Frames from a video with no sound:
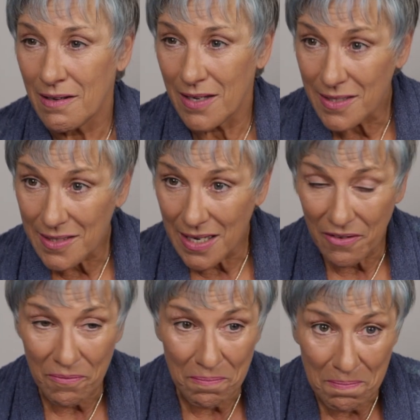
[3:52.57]
instead
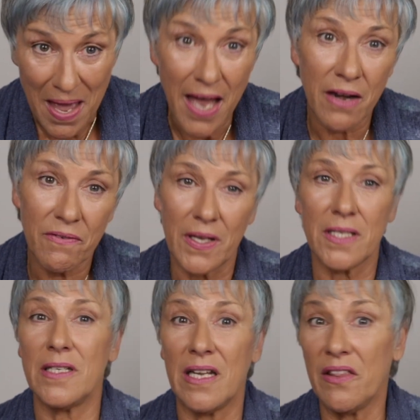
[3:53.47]
of
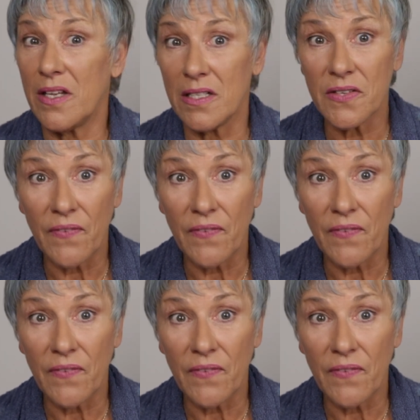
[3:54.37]
manifesting things